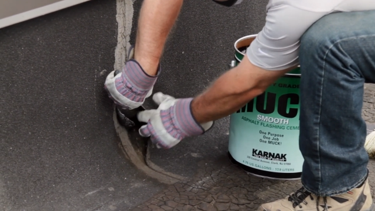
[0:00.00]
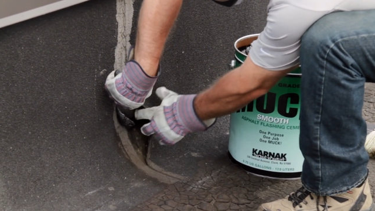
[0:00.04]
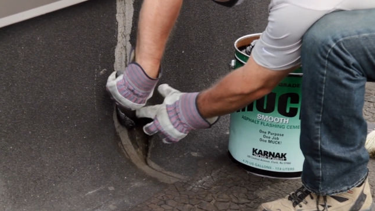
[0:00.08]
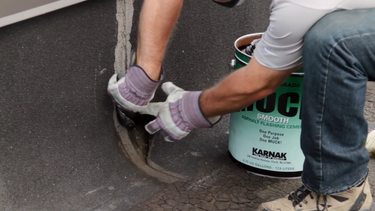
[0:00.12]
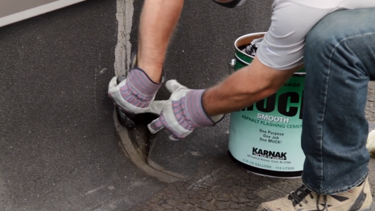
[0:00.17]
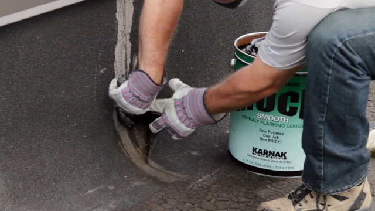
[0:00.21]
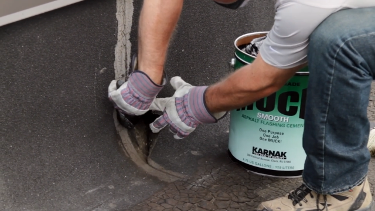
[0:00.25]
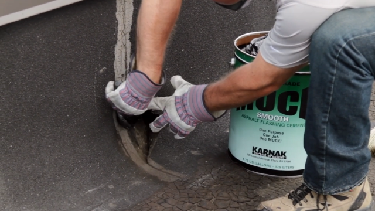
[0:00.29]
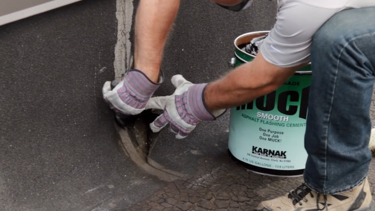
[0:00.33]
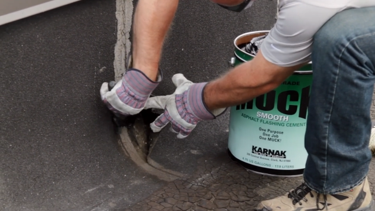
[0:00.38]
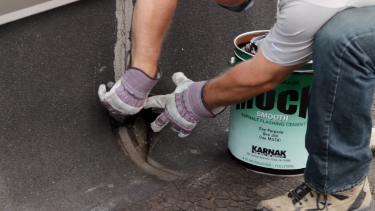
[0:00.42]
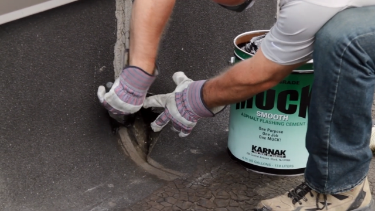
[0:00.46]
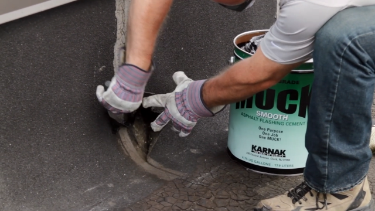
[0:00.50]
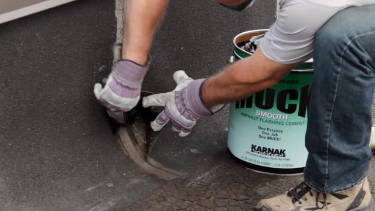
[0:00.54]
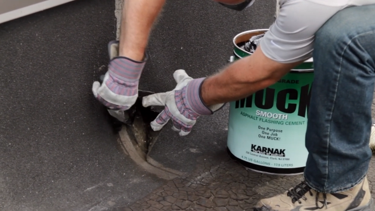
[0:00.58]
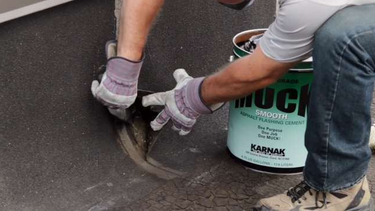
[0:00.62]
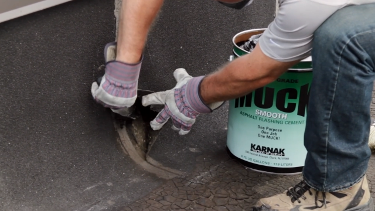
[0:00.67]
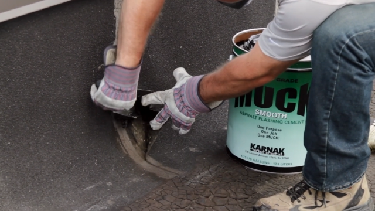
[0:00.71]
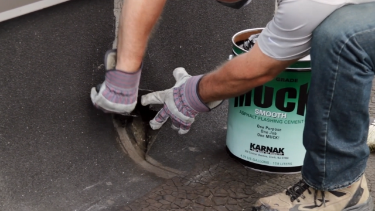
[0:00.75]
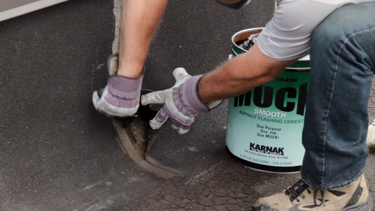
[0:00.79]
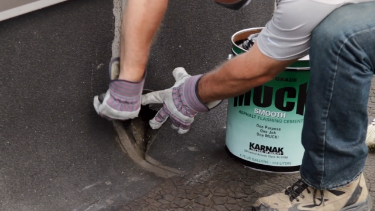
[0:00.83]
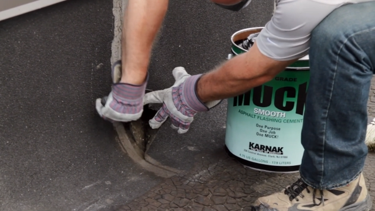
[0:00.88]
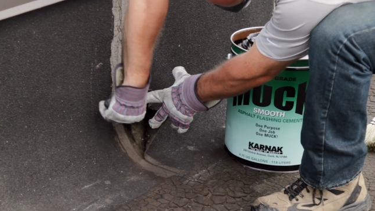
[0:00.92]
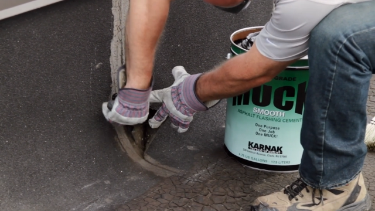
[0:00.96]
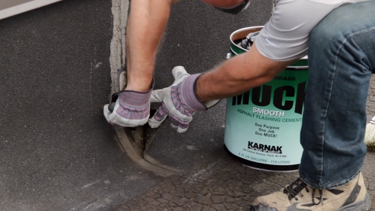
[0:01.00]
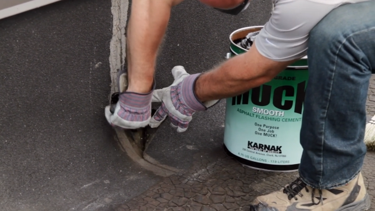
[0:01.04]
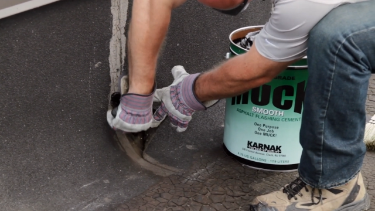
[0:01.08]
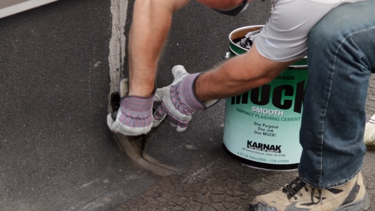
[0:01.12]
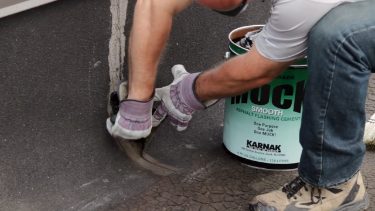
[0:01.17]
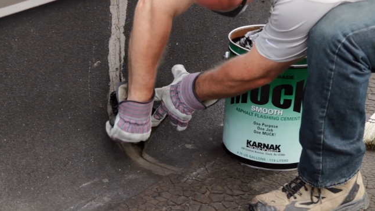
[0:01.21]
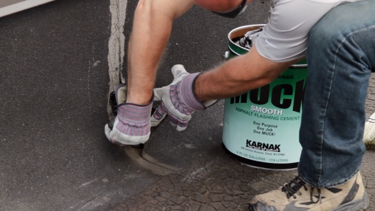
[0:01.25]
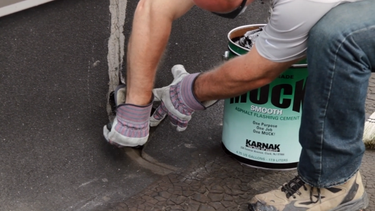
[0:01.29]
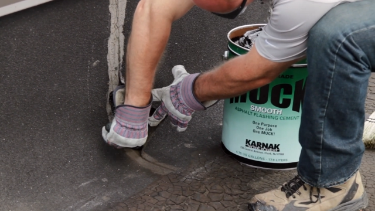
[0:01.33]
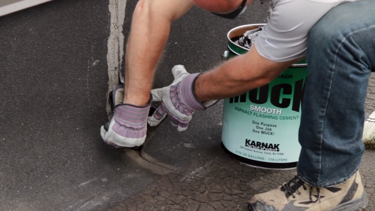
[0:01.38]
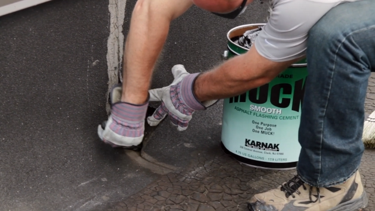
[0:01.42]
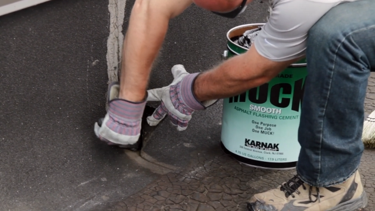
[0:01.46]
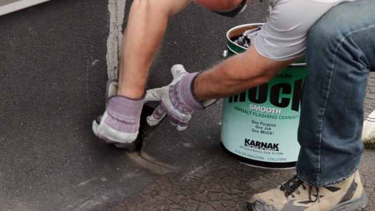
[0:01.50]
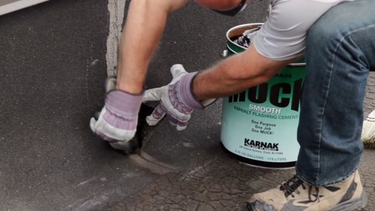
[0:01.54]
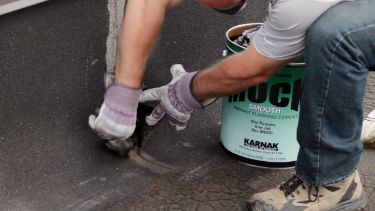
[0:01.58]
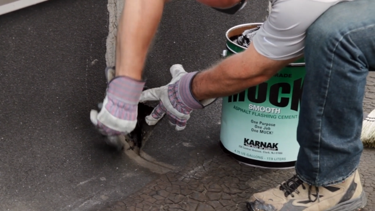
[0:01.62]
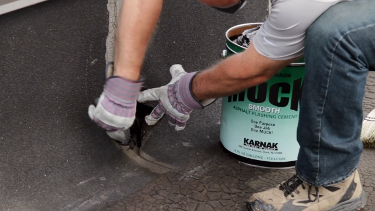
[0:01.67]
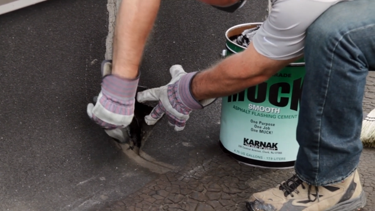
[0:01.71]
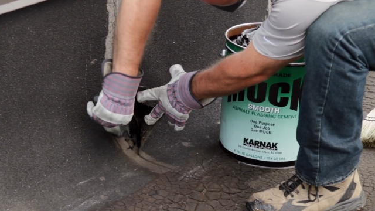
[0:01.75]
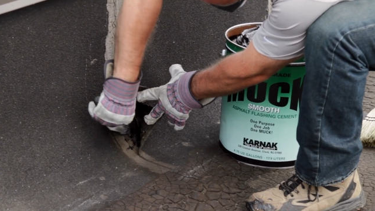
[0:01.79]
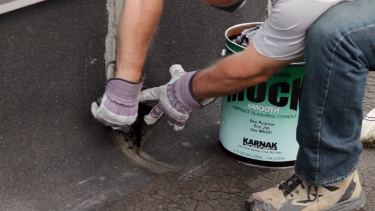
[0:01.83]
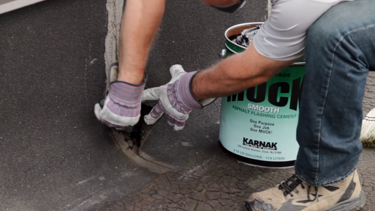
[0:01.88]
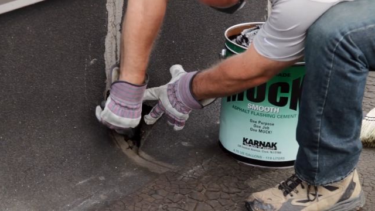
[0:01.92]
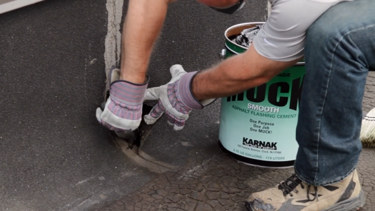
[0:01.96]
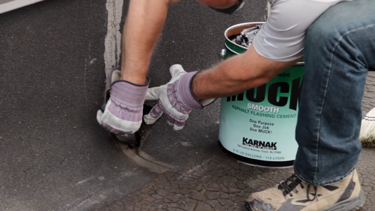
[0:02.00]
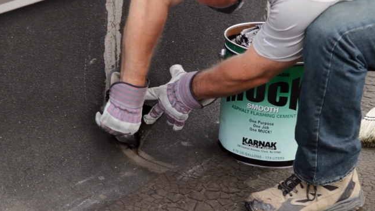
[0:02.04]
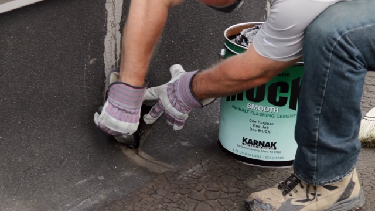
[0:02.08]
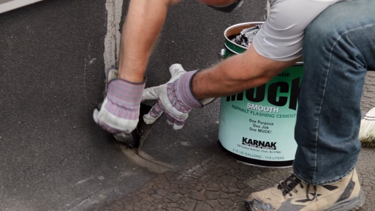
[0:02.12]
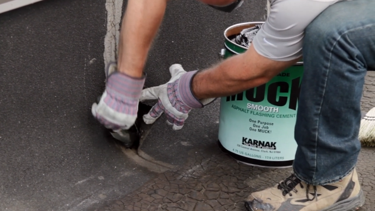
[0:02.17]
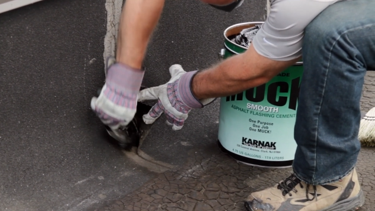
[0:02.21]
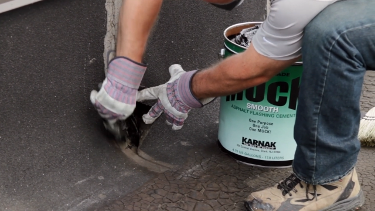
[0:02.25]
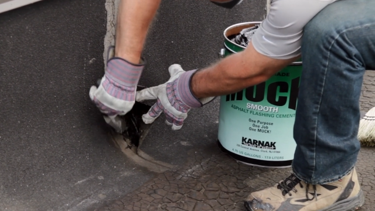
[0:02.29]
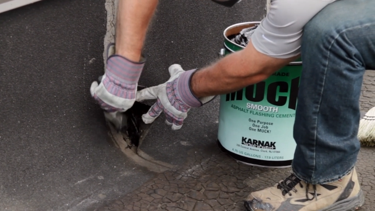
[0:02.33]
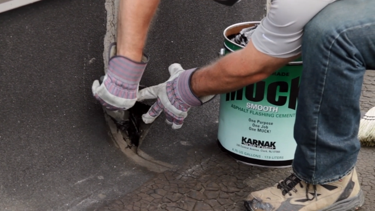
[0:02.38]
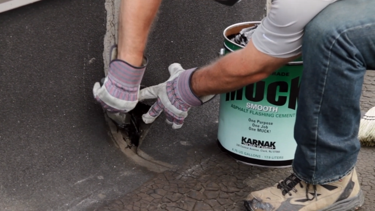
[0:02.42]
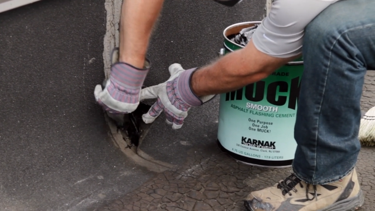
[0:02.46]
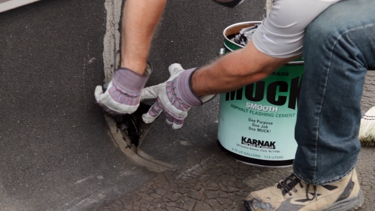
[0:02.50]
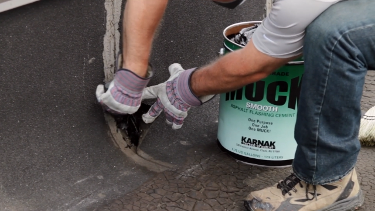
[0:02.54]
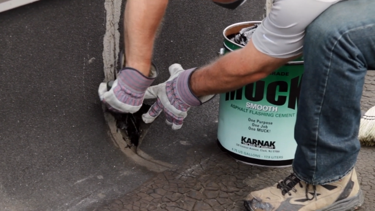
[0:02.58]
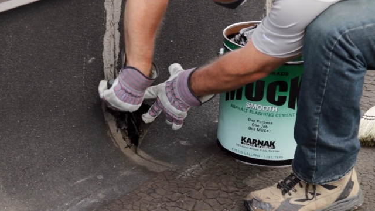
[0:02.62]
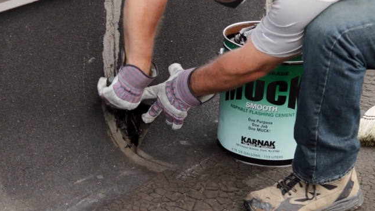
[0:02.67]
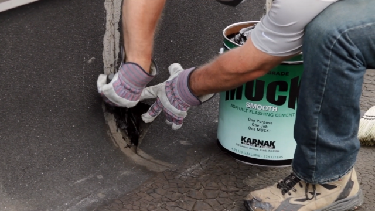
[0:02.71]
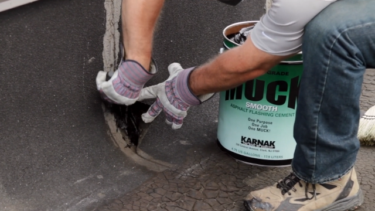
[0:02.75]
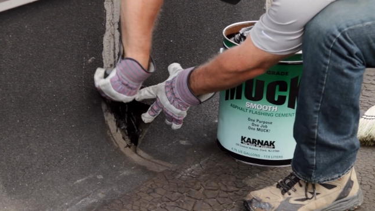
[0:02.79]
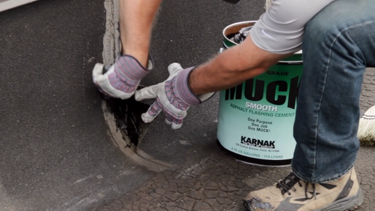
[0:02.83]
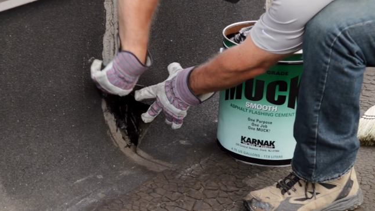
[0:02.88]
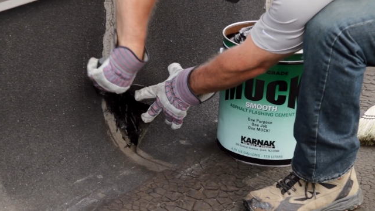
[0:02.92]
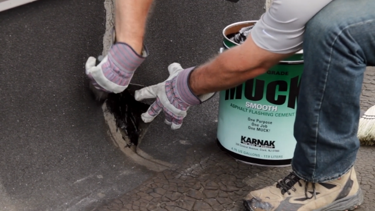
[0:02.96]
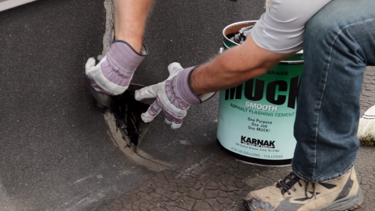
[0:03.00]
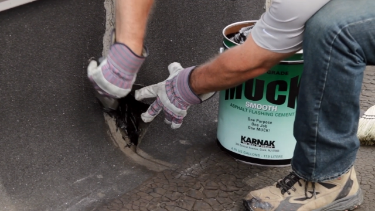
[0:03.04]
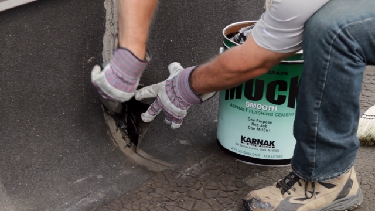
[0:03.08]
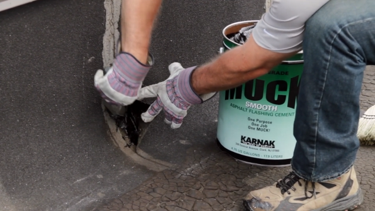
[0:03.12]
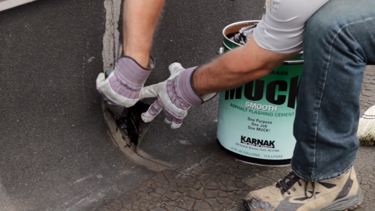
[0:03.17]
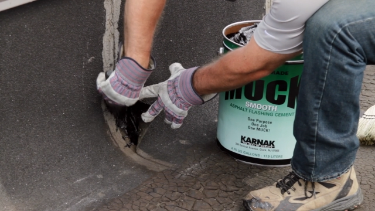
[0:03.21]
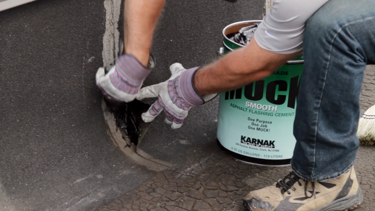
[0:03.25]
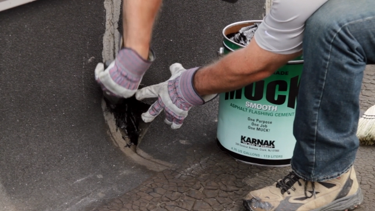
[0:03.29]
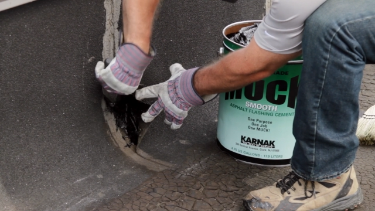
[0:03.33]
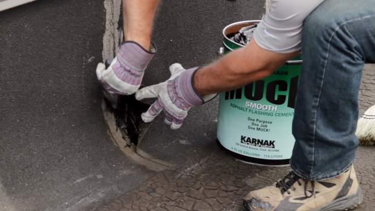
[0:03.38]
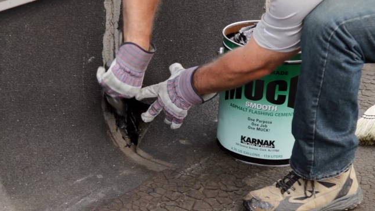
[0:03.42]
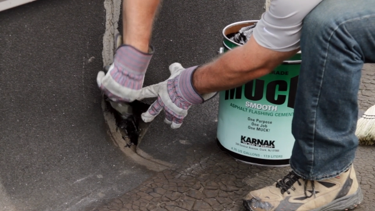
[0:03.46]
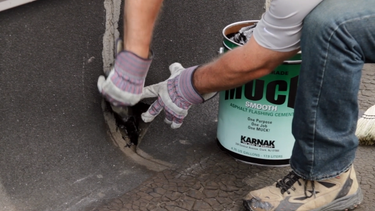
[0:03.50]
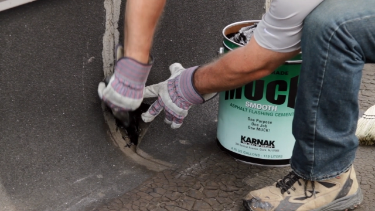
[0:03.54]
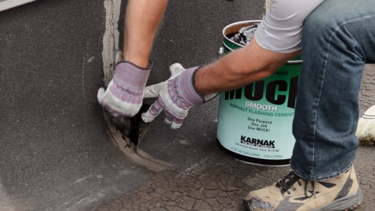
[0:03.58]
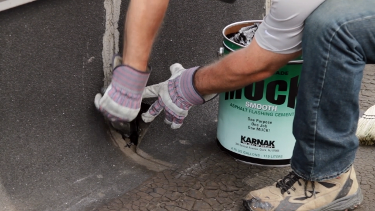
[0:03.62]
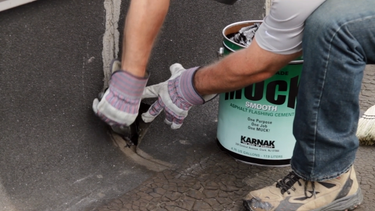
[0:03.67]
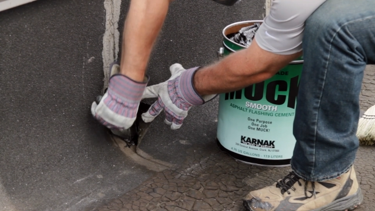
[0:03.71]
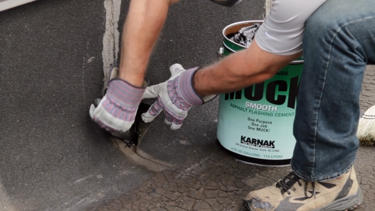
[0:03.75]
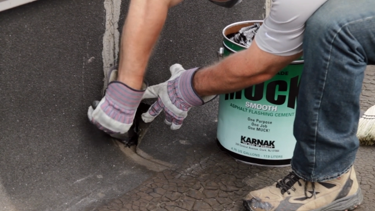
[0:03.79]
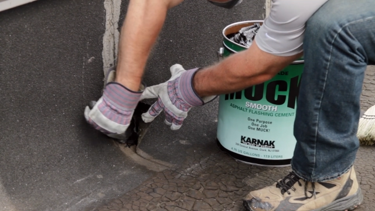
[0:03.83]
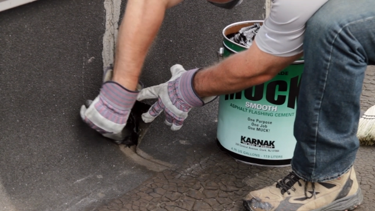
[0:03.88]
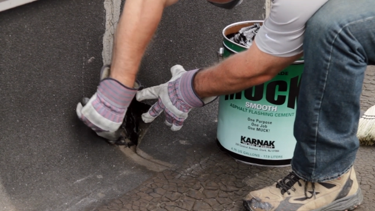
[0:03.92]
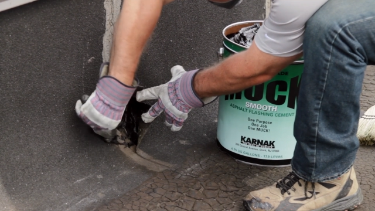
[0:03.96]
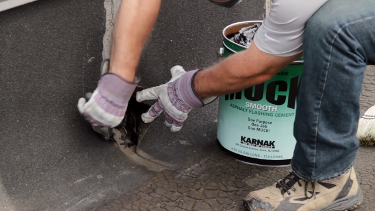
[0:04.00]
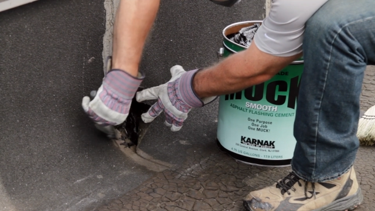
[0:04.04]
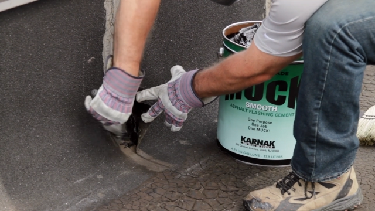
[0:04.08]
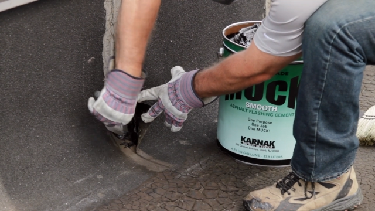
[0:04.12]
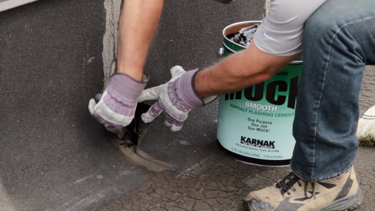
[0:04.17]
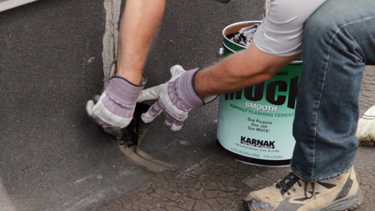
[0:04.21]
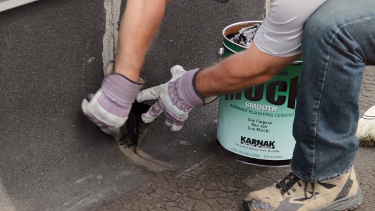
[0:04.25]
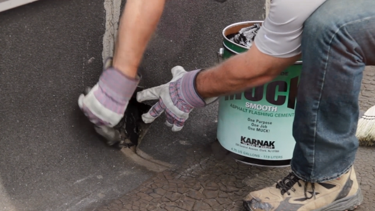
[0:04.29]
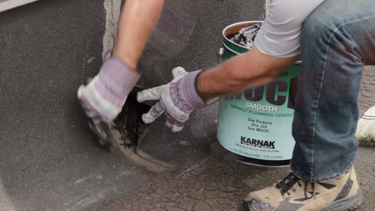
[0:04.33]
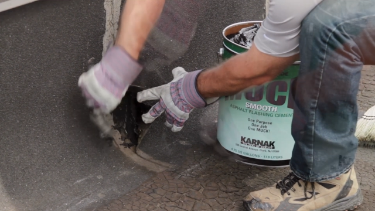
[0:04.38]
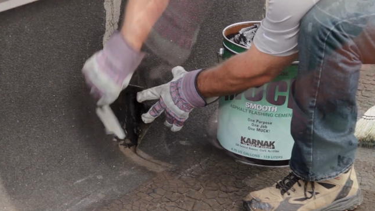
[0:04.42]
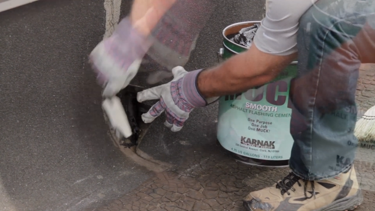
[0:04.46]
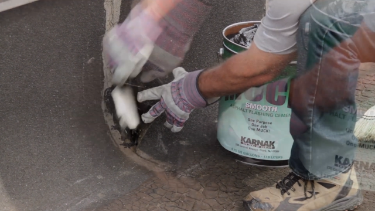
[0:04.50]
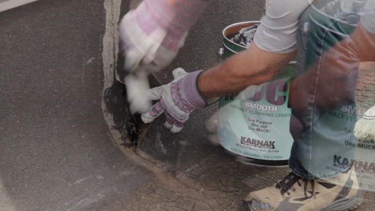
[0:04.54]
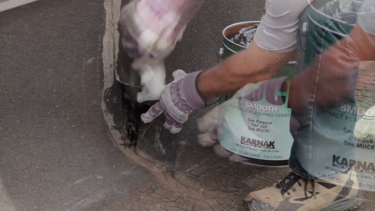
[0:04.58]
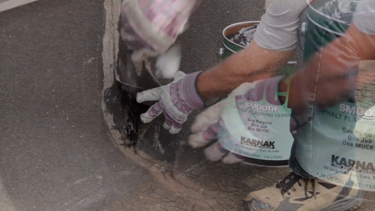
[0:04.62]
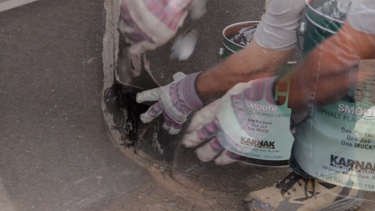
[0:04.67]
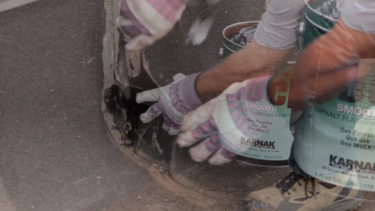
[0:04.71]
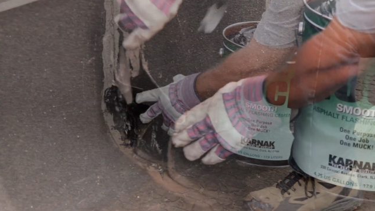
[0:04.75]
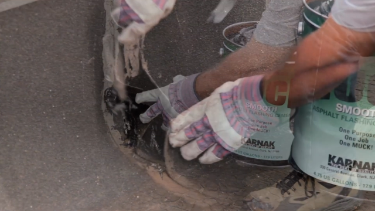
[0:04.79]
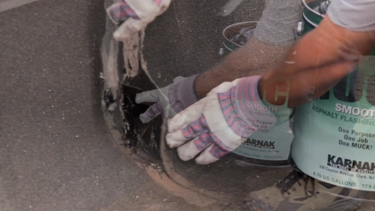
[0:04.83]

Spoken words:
Nobody's mouth can be seen.